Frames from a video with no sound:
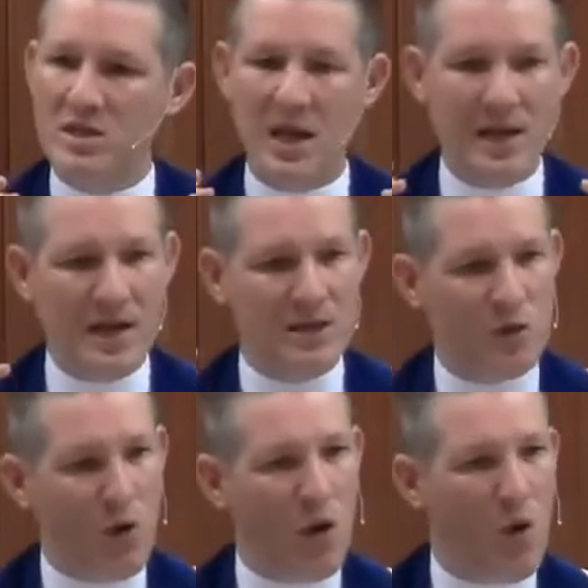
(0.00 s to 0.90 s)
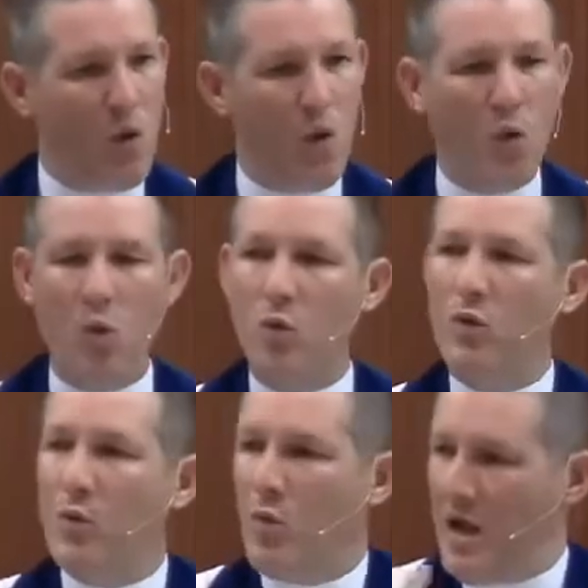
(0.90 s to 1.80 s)
telling us all
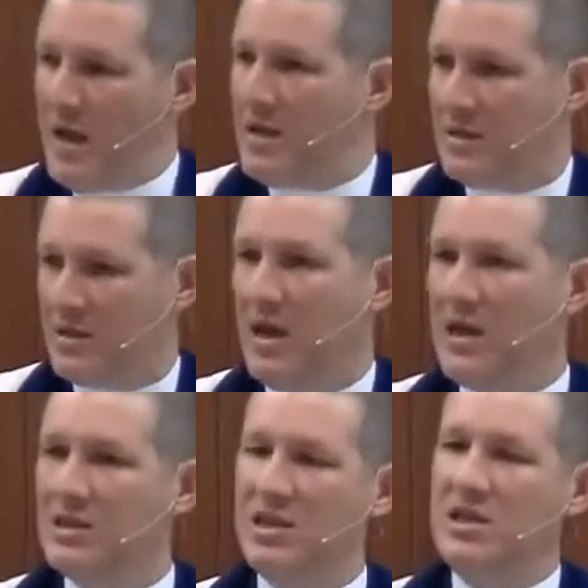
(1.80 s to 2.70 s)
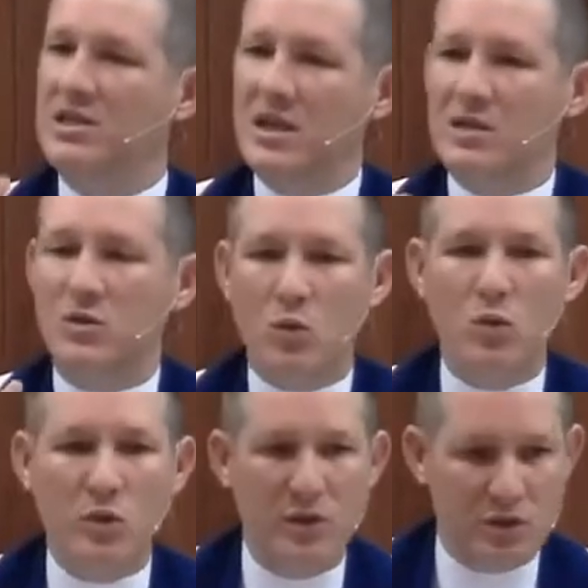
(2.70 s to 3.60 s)
the ways, teaching us
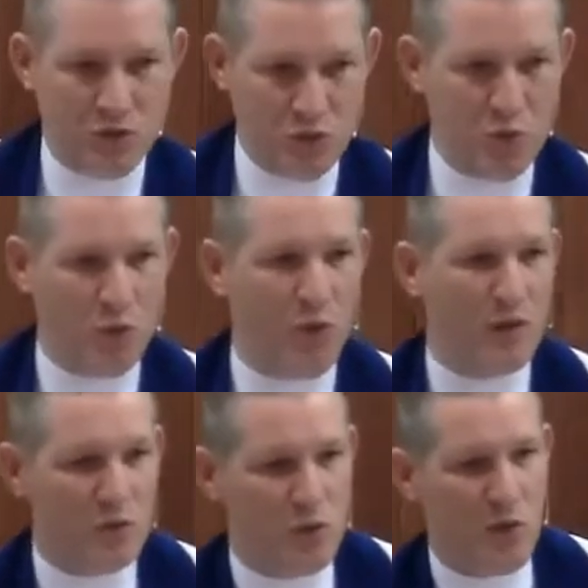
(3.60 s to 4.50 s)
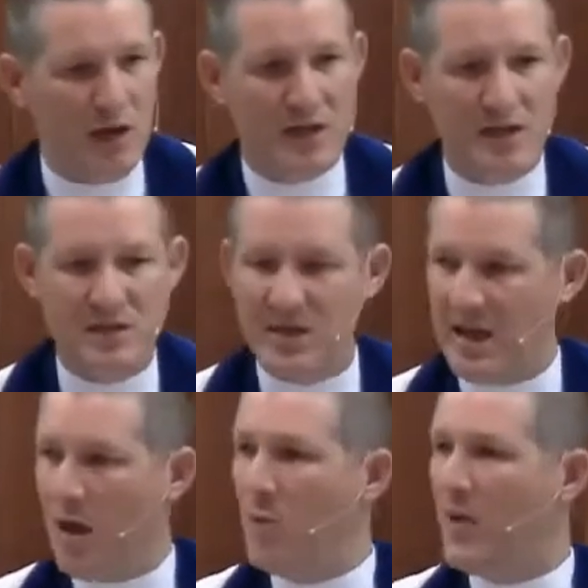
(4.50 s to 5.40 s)
all the truth, true ideas that
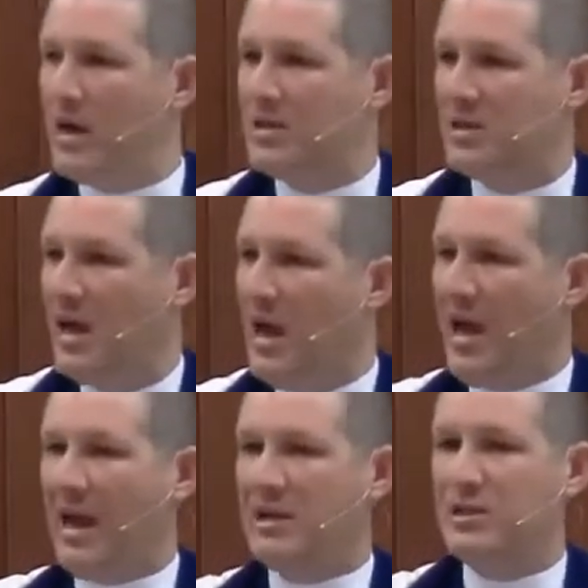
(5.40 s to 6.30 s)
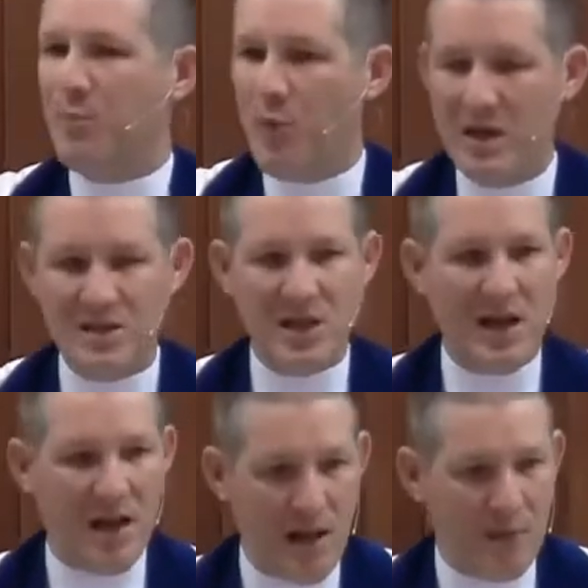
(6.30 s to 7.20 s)
help us express
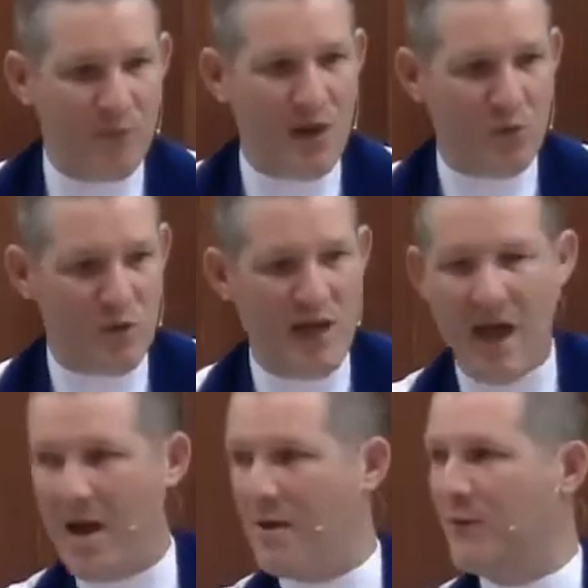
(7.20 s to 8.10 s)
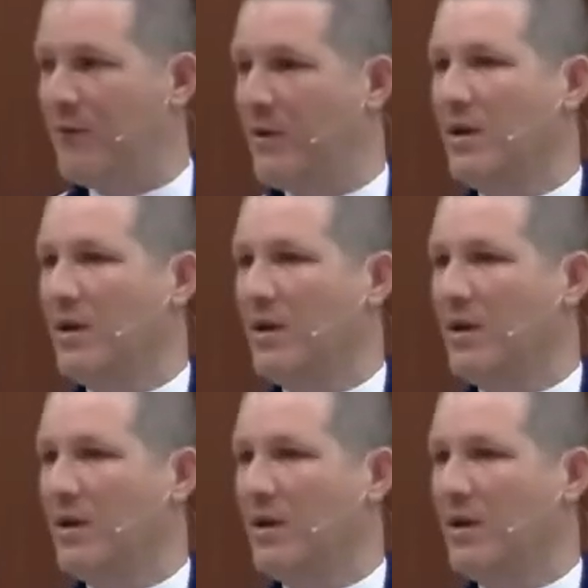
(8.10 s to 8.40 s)
that love that we have